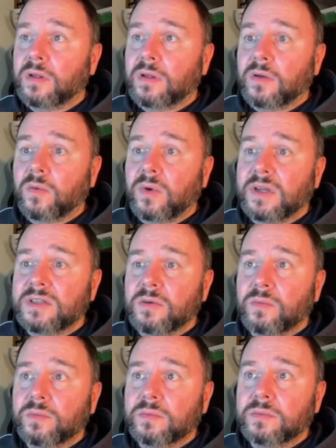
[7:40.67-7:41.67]
Why is it,
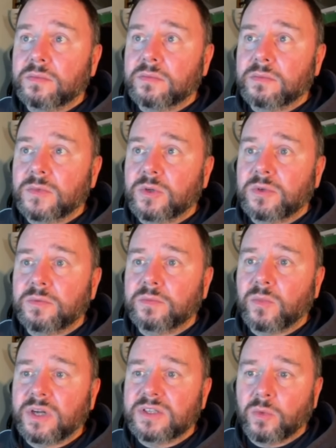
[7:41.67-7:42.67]
come on,
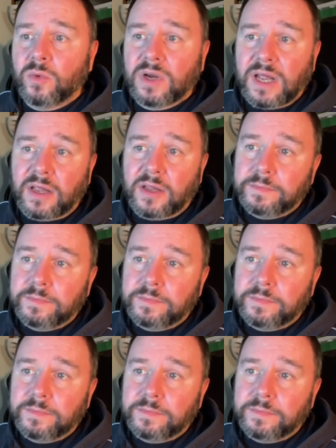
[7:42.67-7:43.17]
why is it 1A?